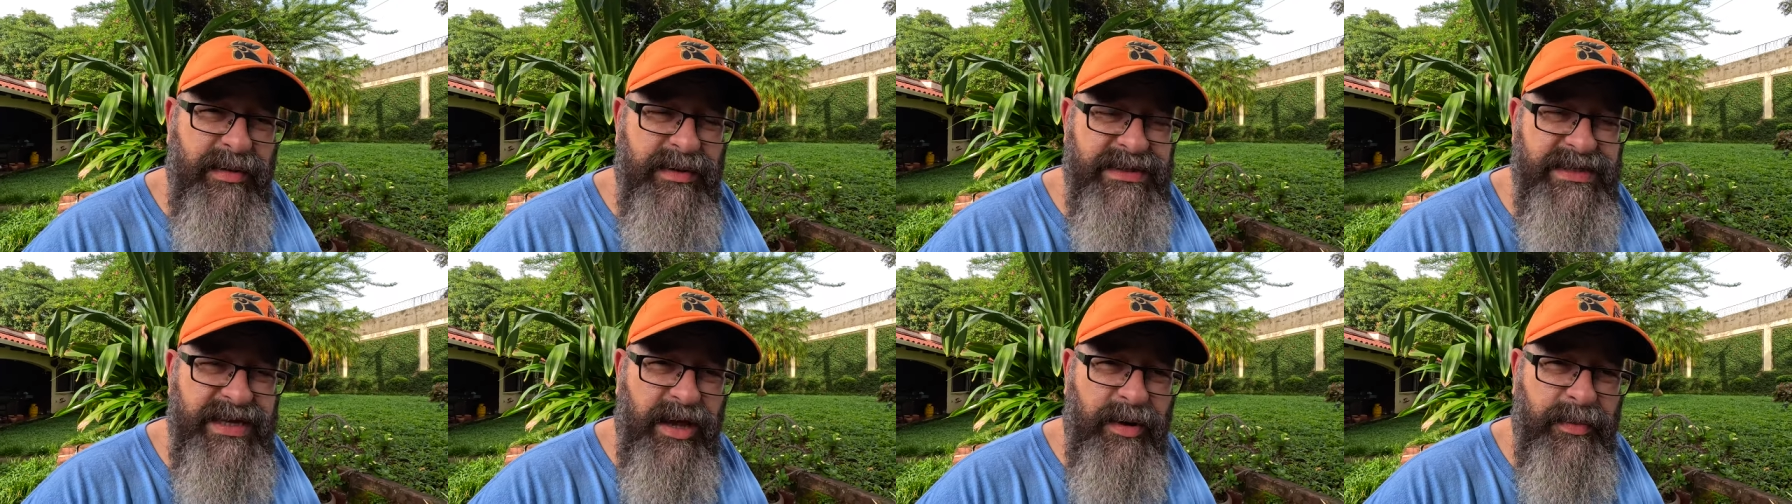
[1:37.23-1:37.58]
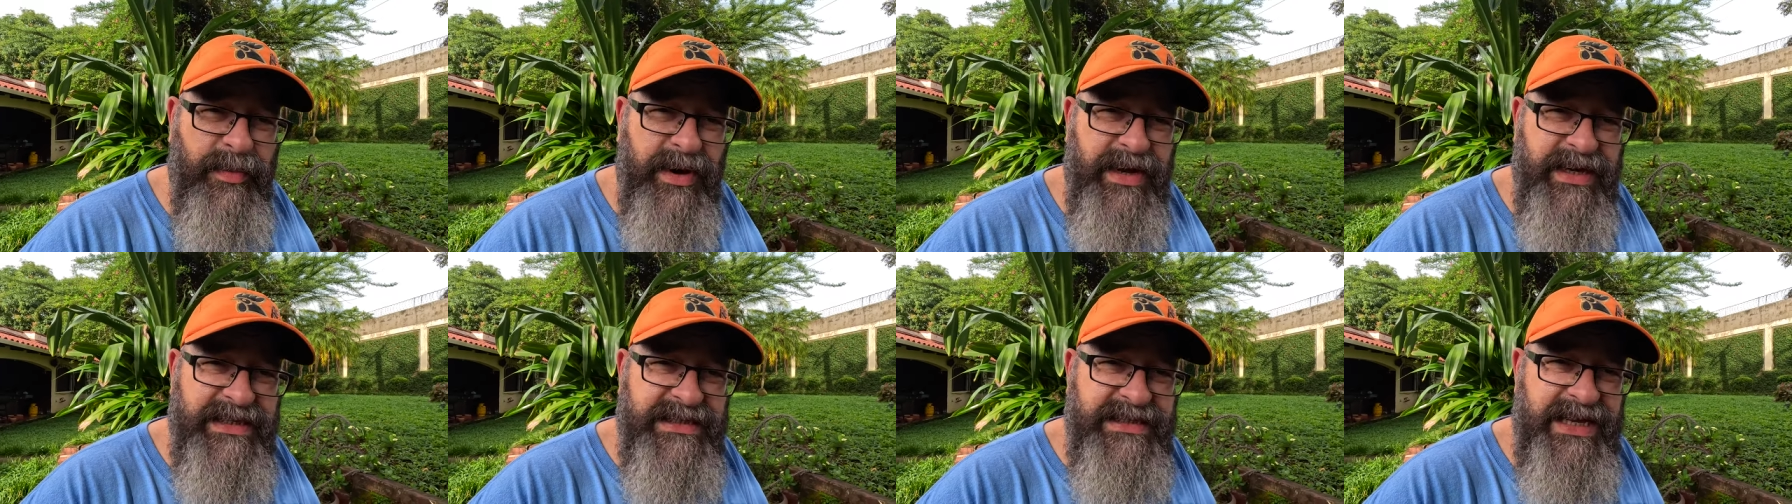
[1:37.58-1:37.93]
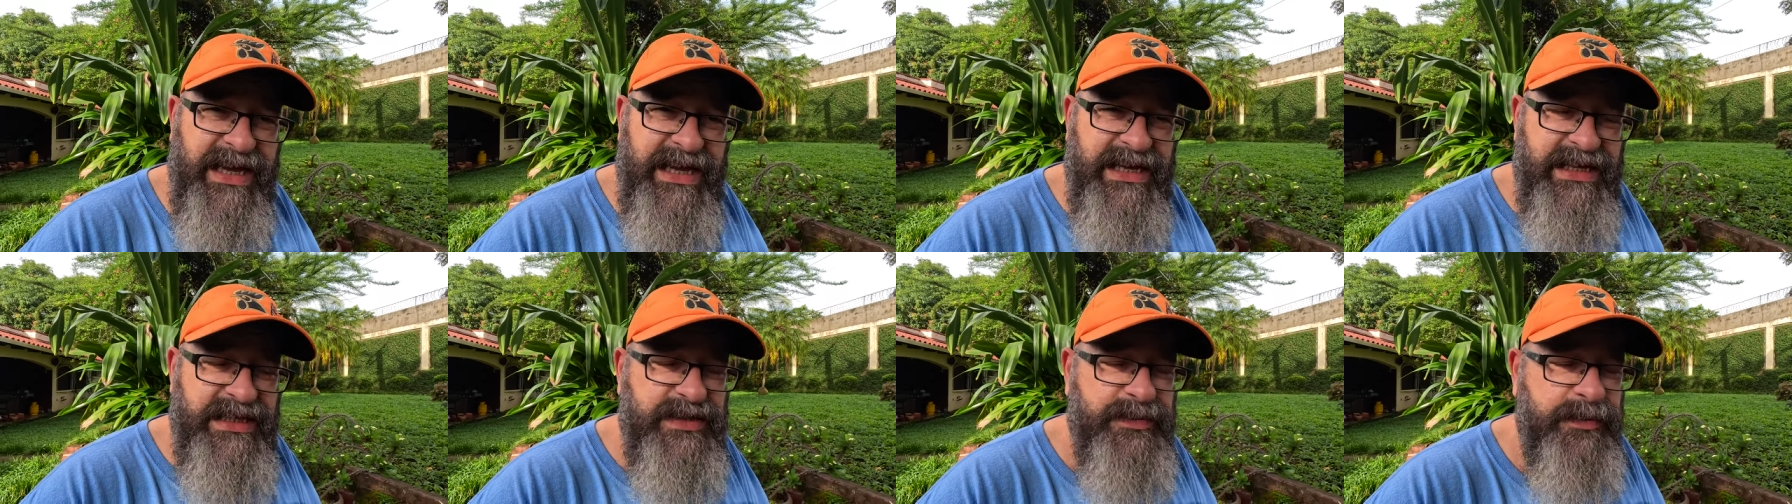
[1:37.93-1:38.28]
We're celebrating
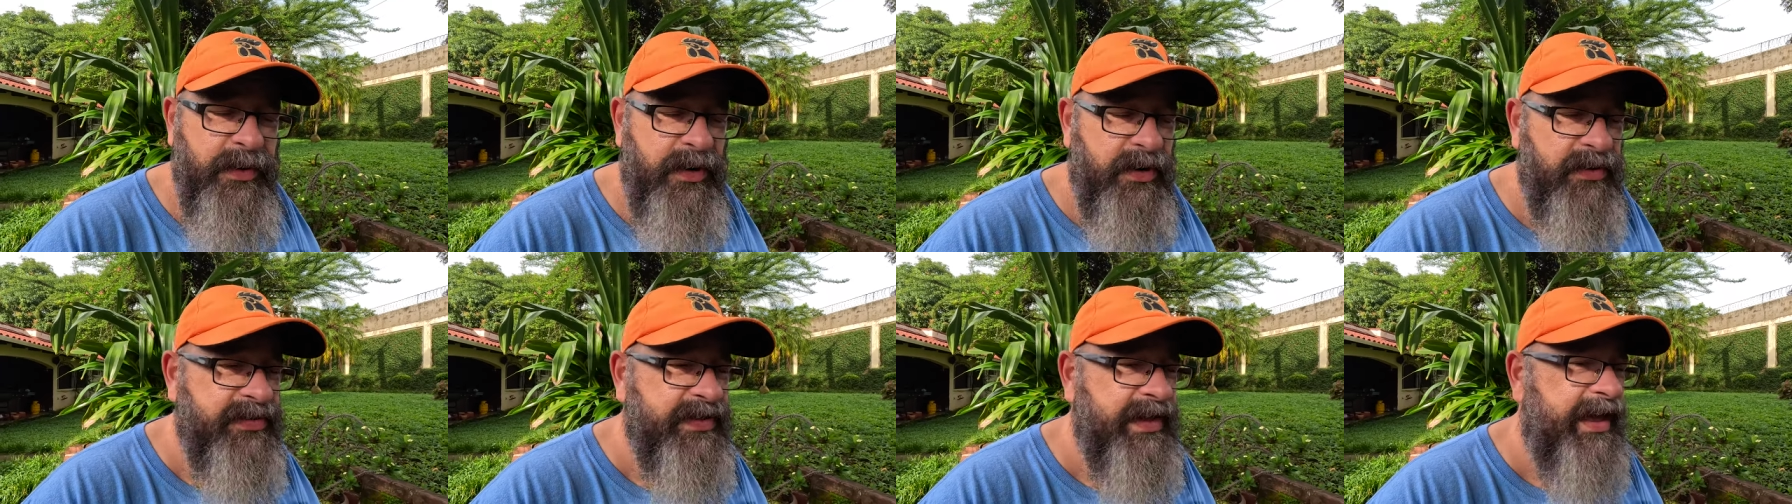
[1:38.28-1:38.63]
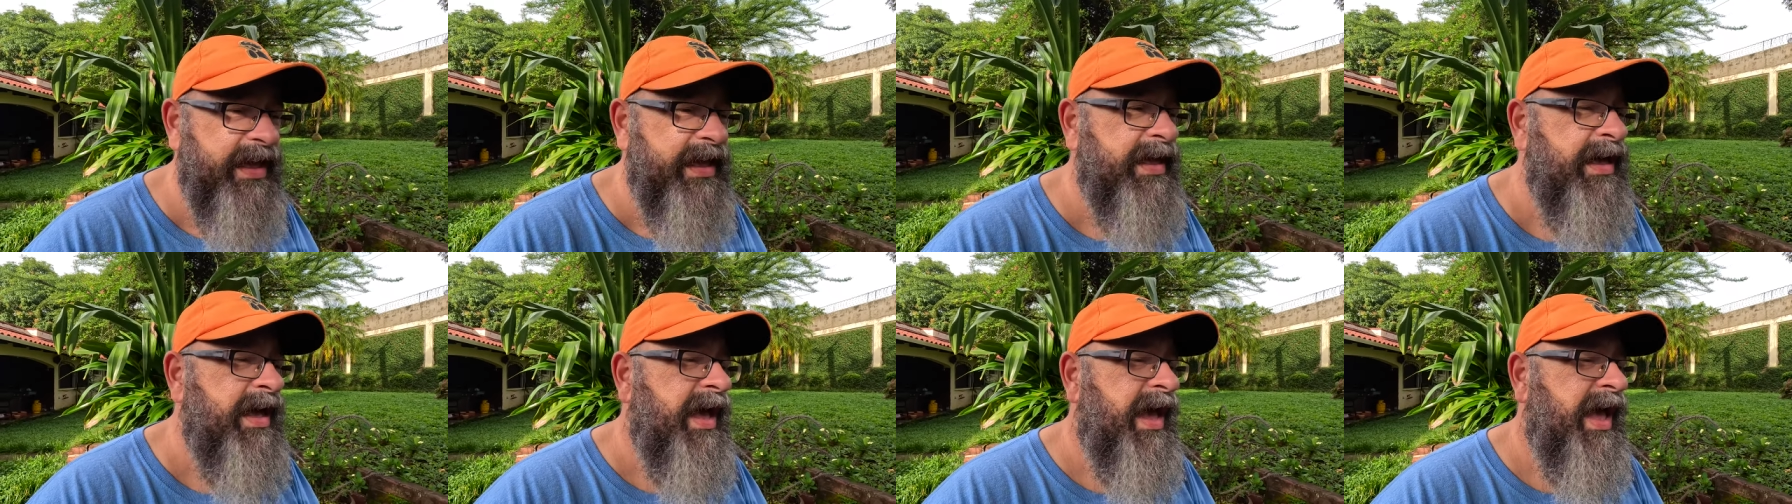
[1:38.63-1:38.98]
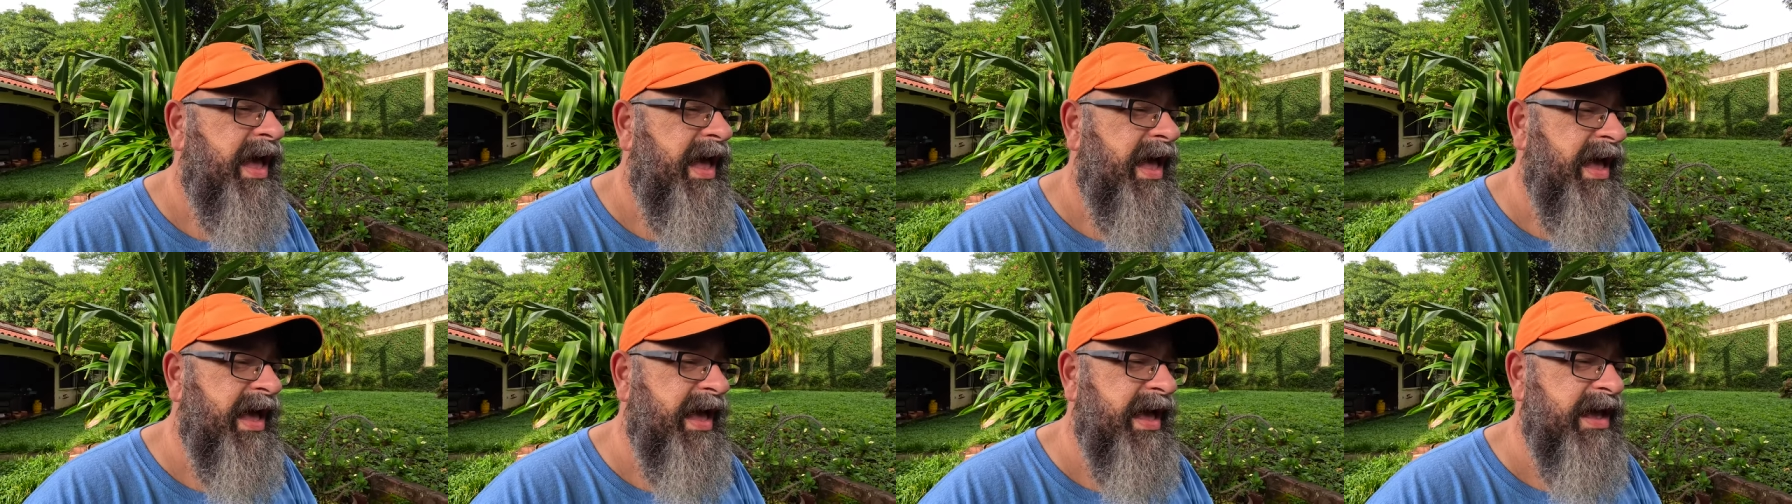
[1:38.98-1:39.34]
Saeed's birthday,
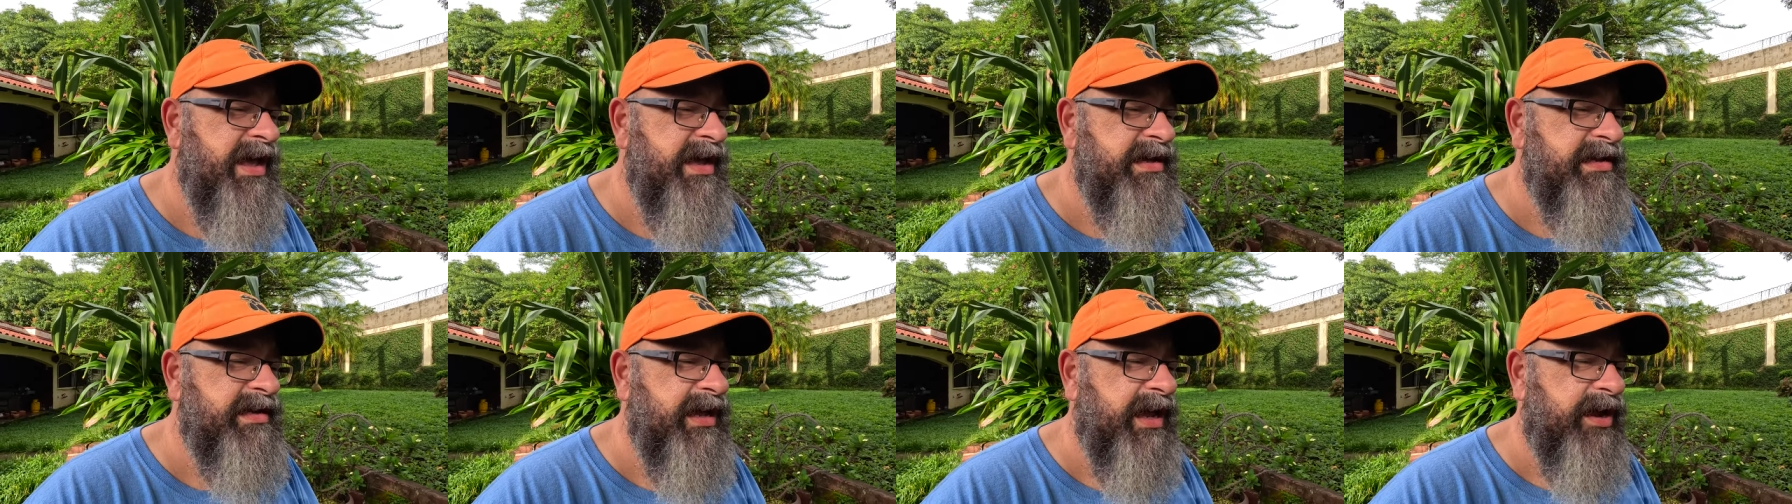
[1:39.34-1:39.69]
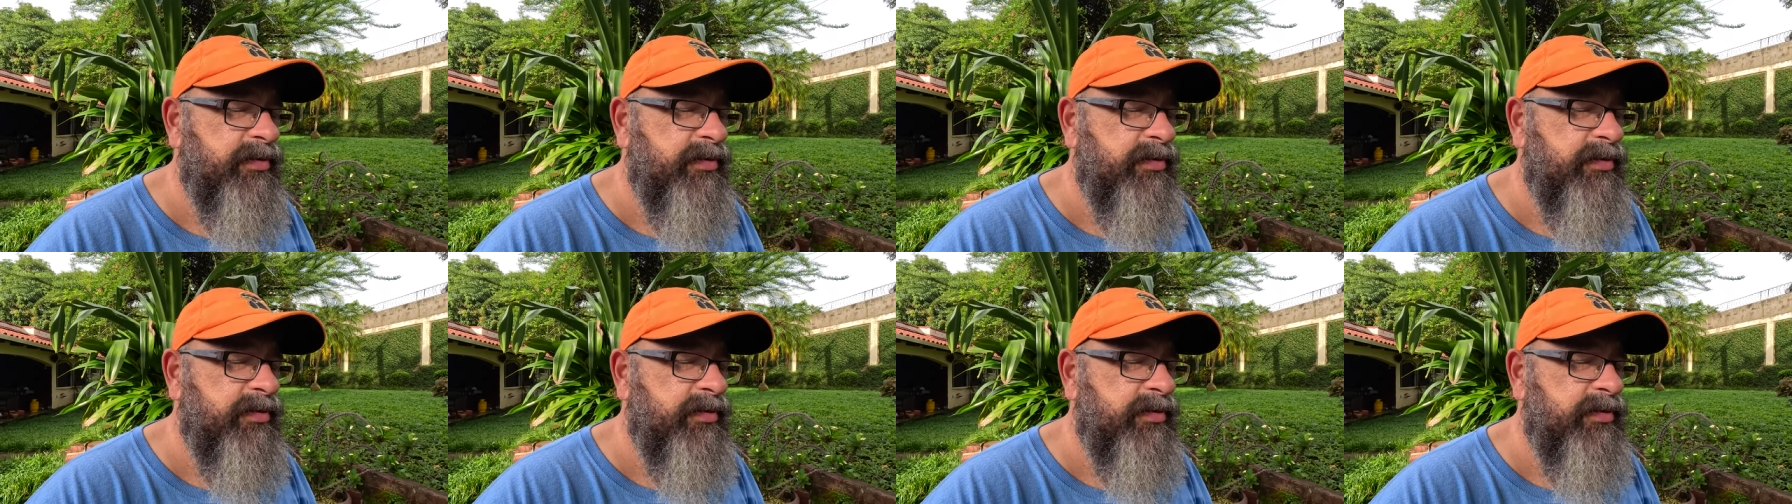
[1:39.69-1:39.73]
and